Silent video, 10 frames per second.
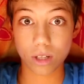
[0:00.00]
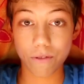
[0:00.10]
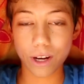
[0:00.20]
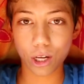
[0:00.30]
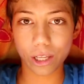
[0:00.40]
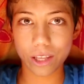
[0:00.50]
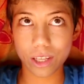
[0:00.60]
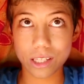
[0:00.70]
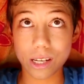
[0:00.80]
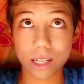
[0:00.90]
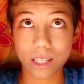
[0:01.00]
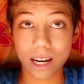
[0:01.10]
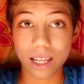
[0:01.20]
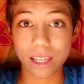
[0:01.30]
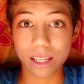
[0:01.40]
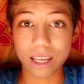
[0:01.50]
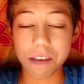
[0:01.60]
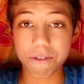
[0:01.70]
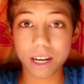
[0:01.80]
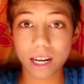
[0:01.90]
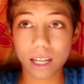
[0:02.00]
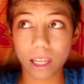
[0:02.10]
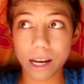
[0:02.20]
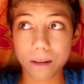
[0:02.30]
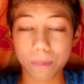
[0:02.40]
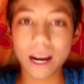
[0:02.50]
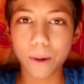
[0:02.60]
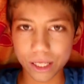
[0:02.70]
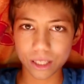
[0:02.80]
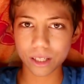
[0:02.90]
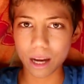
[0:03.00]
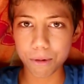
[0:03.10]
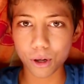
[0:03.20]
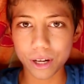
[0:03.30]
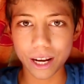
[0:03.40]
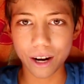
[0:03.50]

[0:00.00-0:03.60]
If I go like this, then it's kind of even light. But anyways, time to go get a